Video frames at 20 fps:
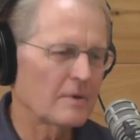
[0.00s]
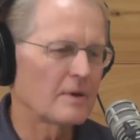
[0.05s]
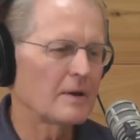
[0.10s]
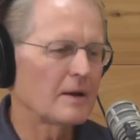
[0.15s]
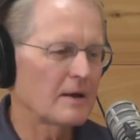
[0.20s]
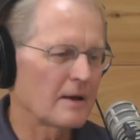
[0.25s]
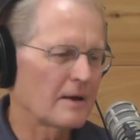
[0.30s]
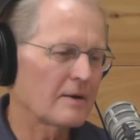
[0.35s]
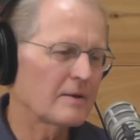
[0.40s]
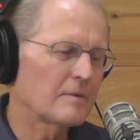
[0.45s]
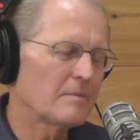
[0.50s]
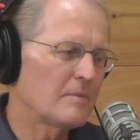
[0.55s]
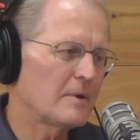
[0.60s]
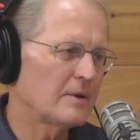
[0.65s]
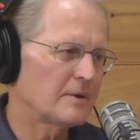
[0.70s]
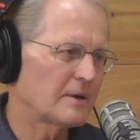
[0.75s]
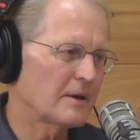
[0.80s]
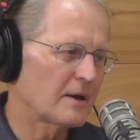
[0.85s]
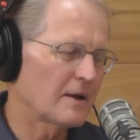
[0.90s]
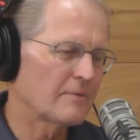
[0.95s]
a lot of the
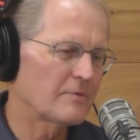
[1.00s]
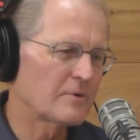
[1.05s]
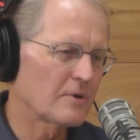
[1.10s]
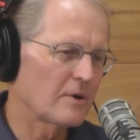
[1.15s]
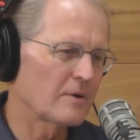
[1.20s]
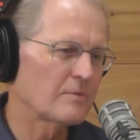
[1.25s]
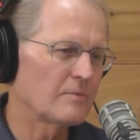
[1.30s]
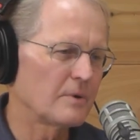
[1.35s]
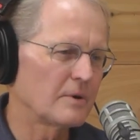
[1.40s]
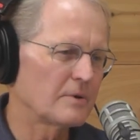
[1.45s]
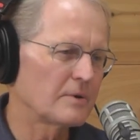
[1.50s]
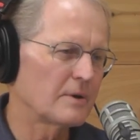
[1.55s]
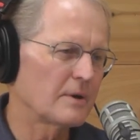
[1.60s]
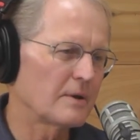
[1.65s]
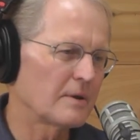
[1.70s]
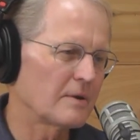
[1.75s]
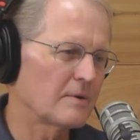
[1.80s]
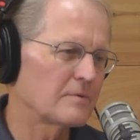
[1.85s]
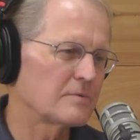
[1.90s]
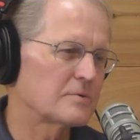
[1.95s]
men that I've talked with,
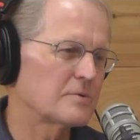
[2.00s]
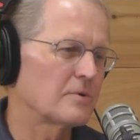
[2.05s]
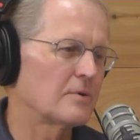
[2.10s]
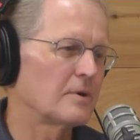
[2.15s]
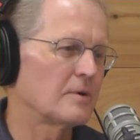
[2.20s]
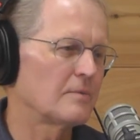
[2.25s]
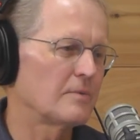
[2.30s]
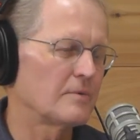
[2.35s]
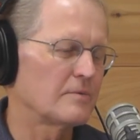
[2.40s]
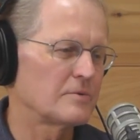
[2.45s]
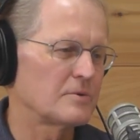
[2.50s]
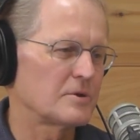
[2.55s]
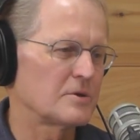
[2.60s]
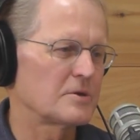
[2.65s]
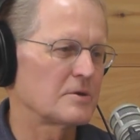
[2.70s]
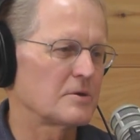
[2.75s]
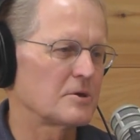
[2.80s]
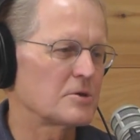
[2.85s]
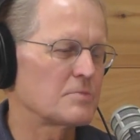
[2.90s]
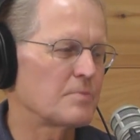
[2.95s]
there's sort of it was
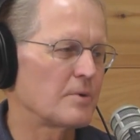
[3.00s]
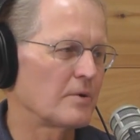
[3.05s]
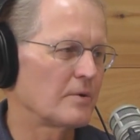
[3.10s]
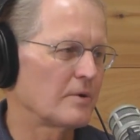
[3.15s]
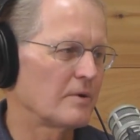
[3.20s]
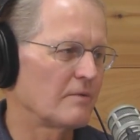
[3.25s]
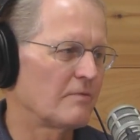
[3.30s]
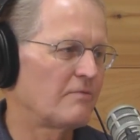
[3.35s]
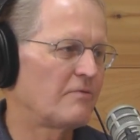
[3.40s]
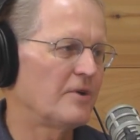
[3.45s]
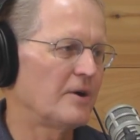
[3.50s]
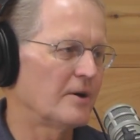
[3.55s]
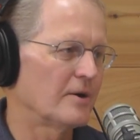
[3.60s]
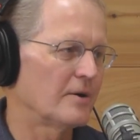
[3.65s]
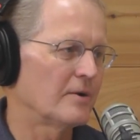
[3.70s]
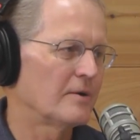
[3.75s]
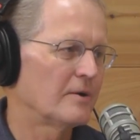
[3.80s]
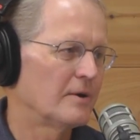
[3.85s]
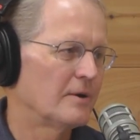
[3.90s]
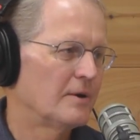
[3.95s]
just a spirit of
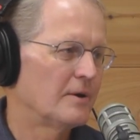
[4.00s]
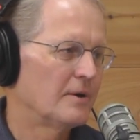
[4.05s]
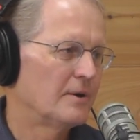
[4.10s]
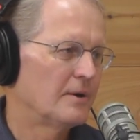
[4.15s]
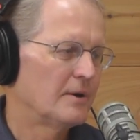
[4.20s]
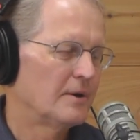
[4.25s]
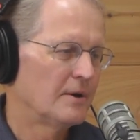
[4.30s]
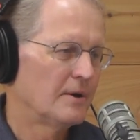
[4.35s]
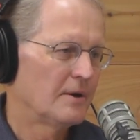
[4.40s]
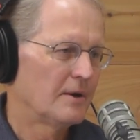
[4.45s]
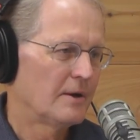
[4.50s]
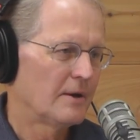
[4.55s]
fear. Mm-hmm.